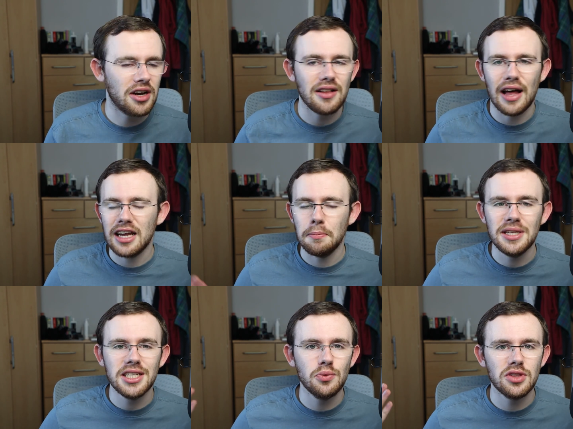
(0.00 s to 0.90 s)
Hell, I had a
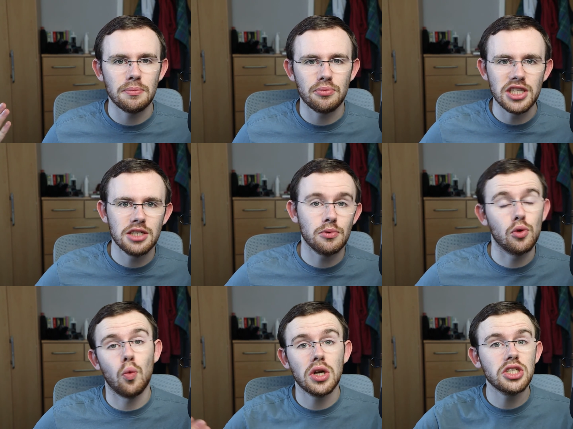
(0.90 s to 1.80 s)
meeting with the
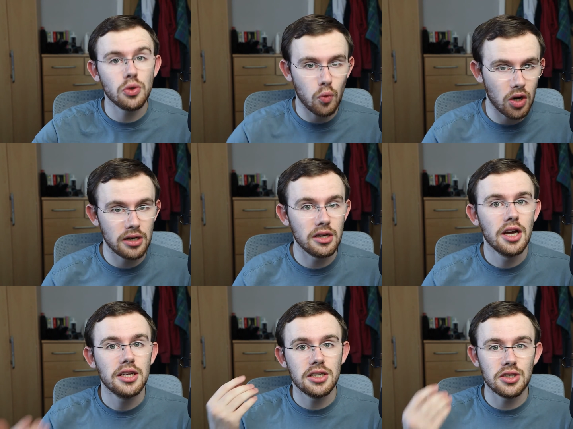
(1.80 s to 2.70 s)
principal one-to-one
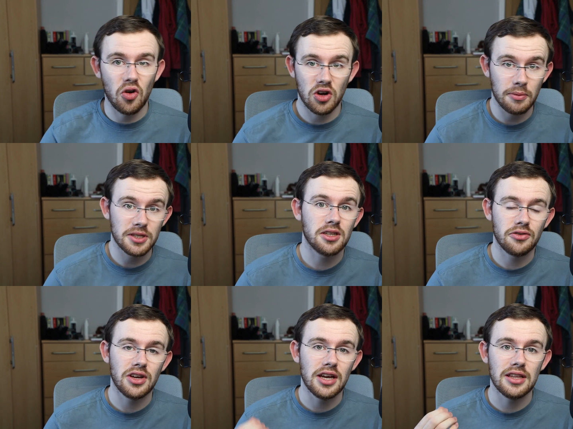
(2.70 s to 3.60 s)
to talk about stuff